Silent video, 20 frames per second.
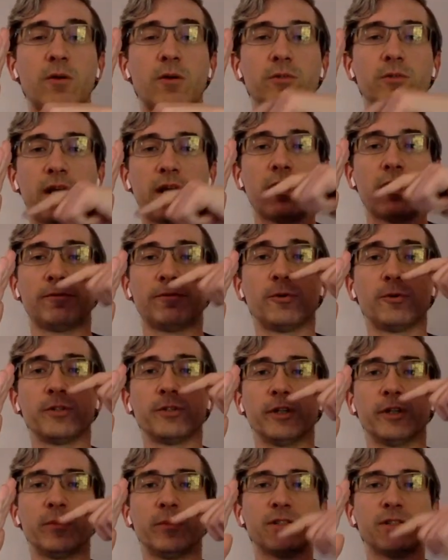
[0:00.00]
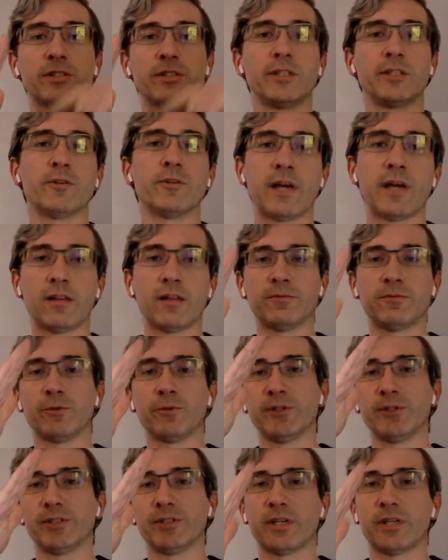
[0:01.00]
California. Basically, you know,
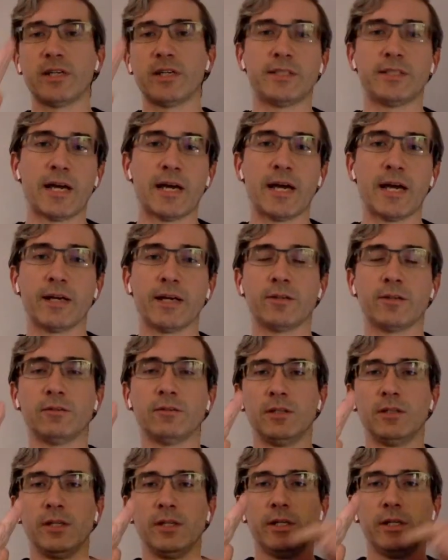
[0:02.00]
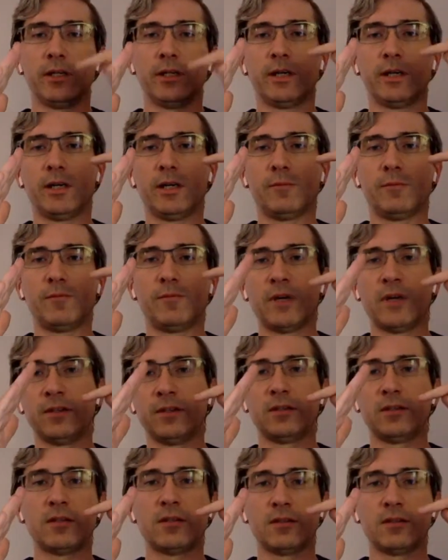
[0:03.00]
California is kind of diagonal,
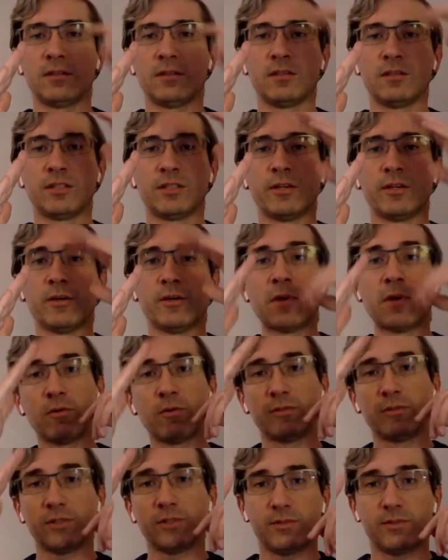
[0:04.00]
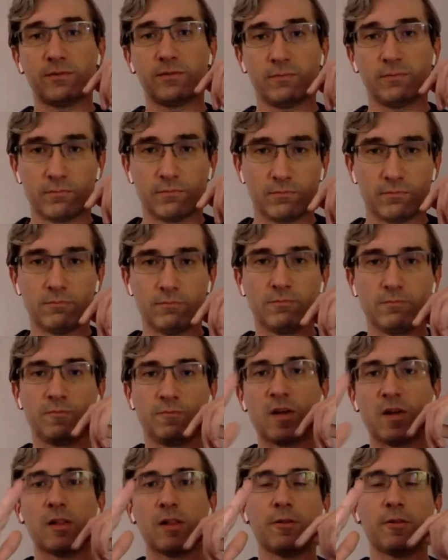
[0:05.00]
and the Sierra Mountains
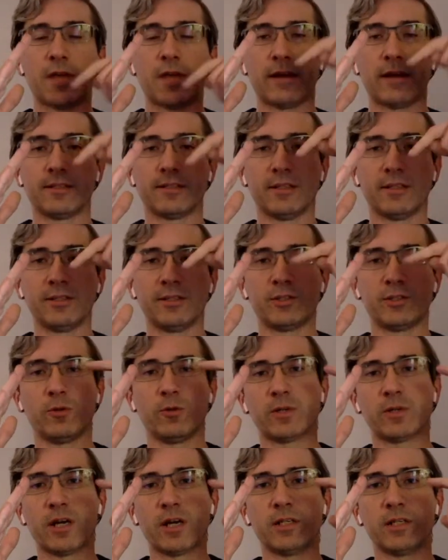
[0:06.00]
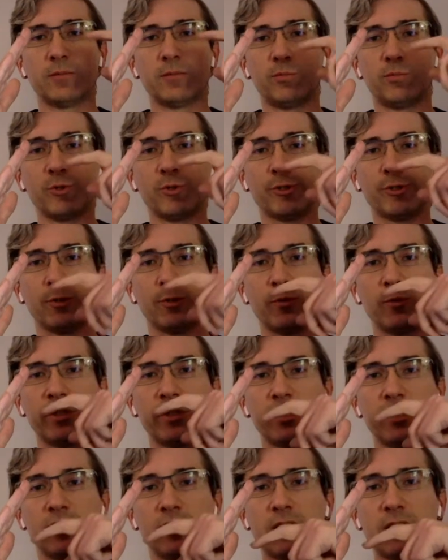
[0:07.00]
follow that, and so it kind of pushed the
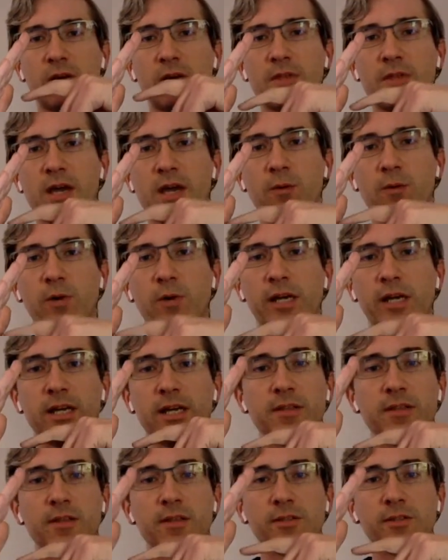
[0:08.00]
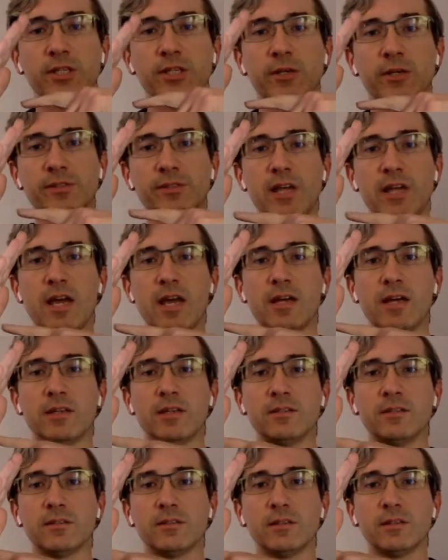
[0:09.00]
wind down that way, and then the Sierras
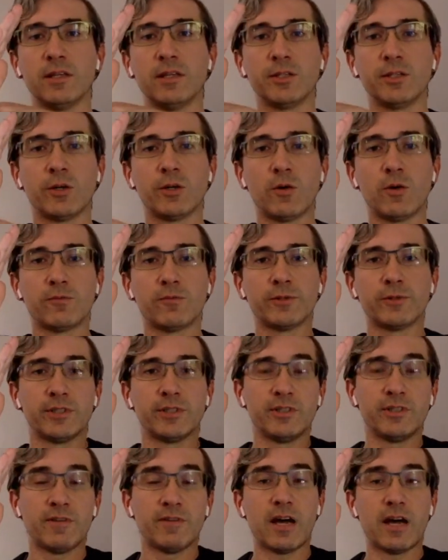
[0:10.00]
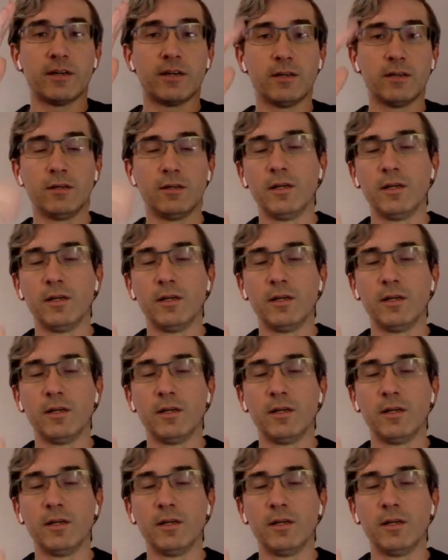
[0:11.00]
end and you go over into Nevada.